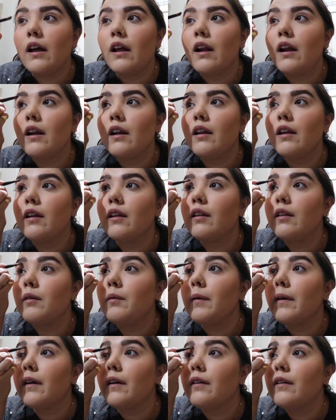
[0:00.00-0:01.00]
I
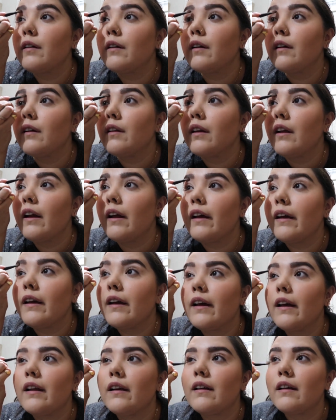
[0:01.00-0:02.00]
just make sure that I
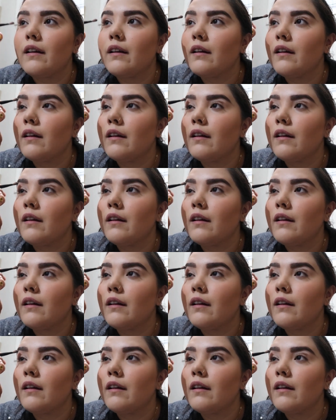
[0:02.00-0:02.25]
get,